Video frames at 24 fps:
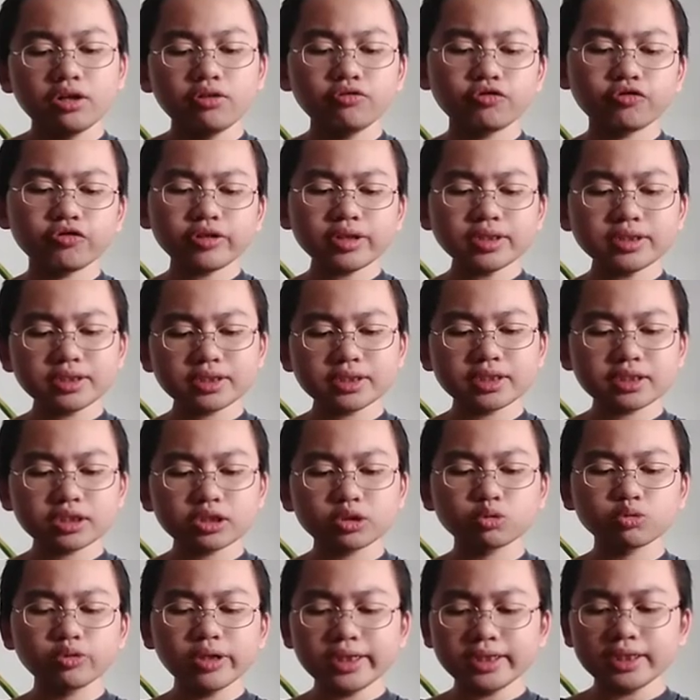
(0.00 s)

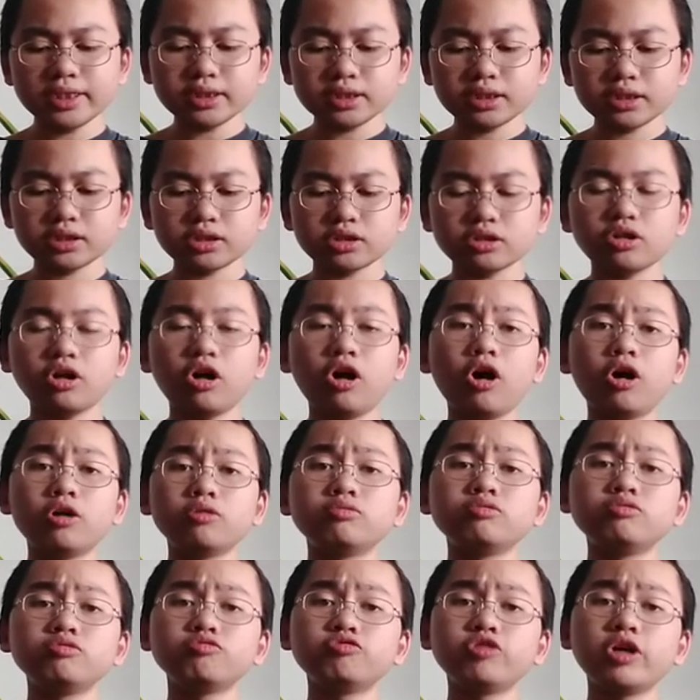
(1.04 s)
influences readers
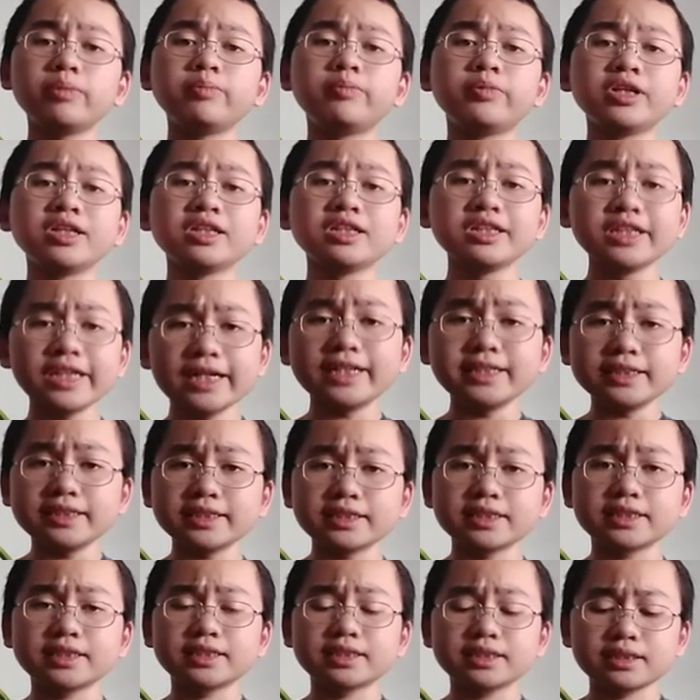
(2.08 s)
on
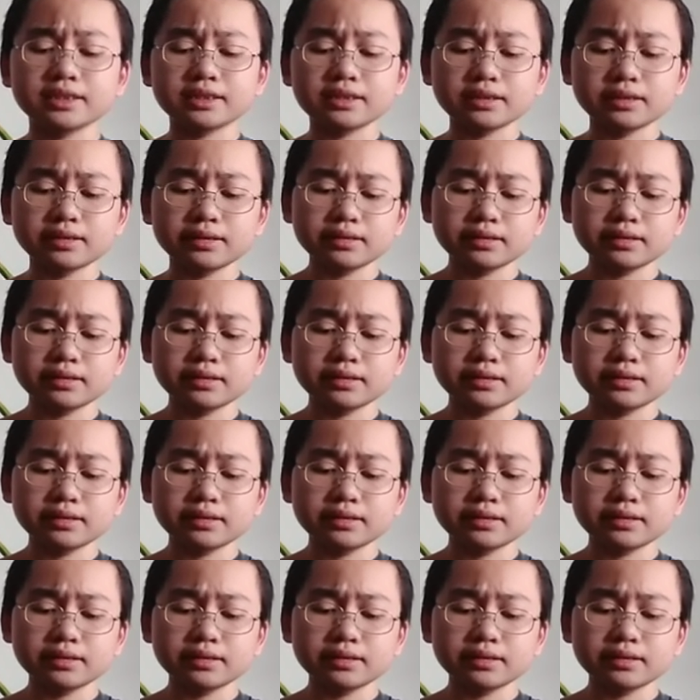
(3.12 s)
rebellions.